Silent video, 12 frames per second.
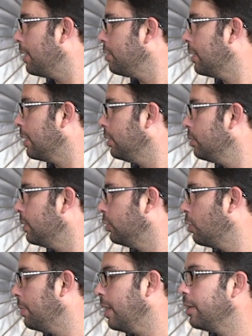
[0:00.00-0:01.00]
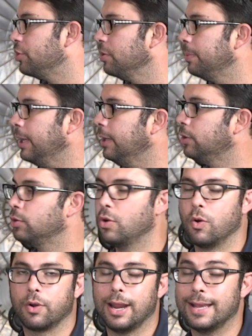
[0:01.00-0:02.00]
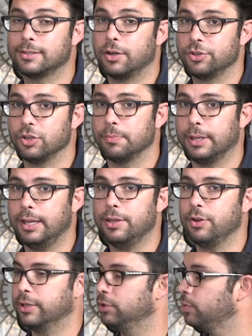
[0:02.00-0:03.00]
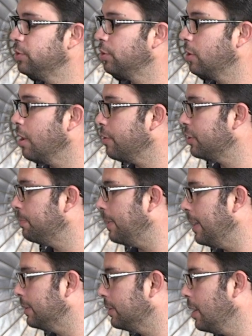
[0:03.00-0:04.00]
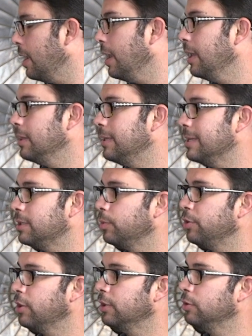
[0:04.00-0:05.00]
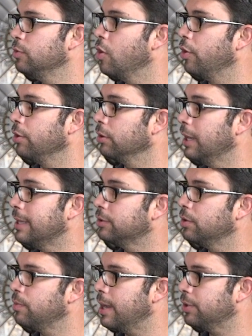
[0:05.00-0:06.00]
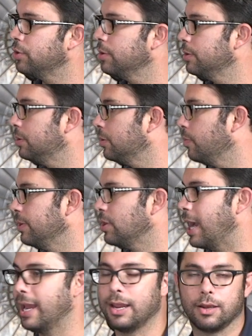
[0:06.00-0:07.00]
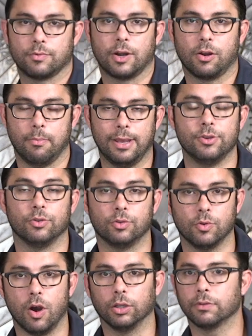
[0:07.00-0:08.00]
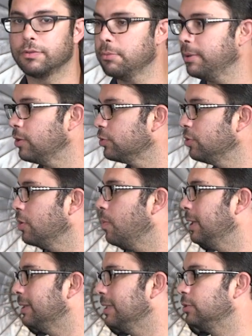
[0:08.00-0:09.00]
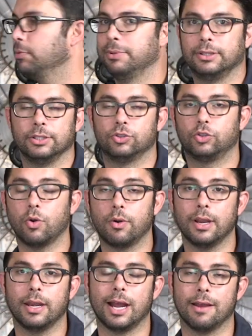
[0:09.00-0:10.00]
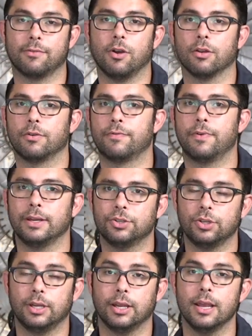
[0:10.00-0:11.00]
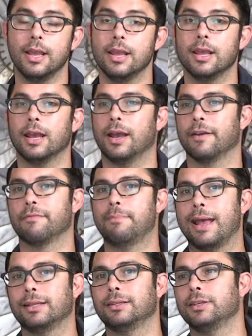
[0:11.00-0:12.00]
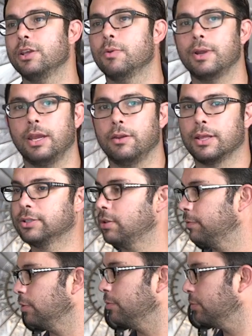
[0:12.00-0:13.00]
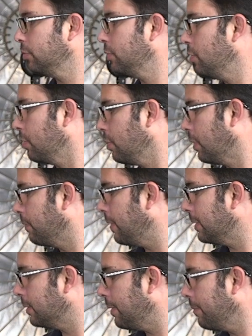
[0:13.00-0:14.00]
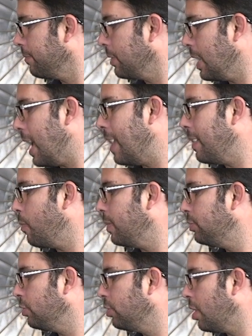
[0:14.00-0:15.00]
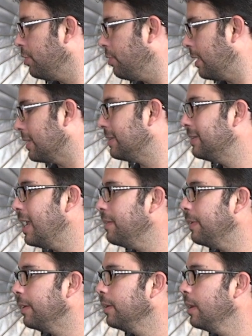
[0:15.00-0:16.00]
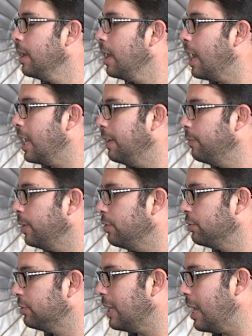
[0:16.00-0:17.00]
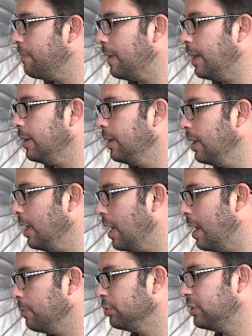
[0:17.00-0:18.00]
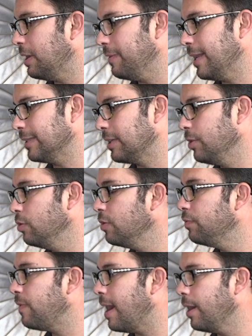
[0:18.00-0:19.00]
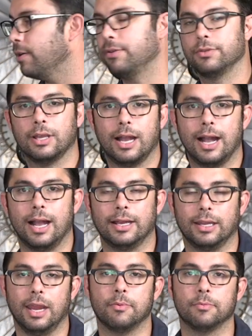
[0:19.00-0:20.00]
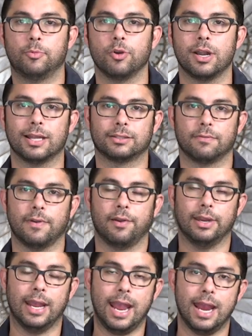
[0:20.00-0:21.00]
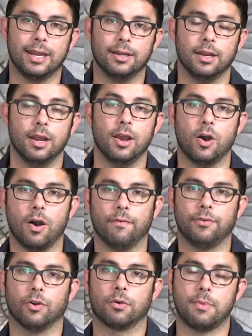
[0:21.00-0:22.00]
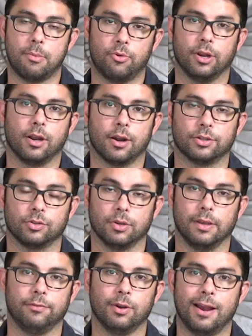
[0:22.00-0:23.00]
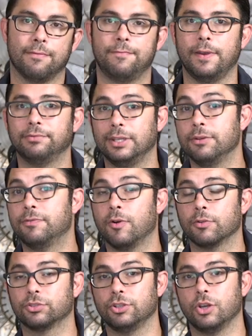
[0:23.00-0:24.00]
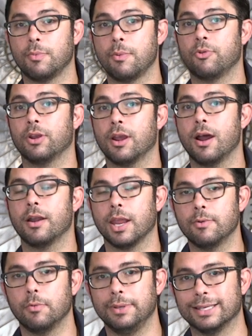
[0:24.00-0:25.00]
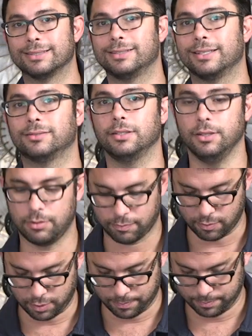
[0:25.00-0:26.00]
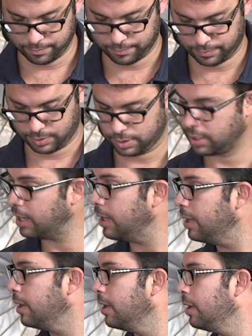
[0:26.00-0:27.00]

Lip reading: You can do Adobe RGB or sRGB. You can switch the color space. This is where you can do all your lens corrections, which I recommend you do all of them because you don't want things to be distorted, have color fringing, have banding. You don't want any of that stuff. So you can fix it. And then once you're done, you can save it. And if when you save it, it will save it as a new file and it will put it at the very end of your memory card. So if you have 15 photos in your memory card, it will be the 16th photo. Okay.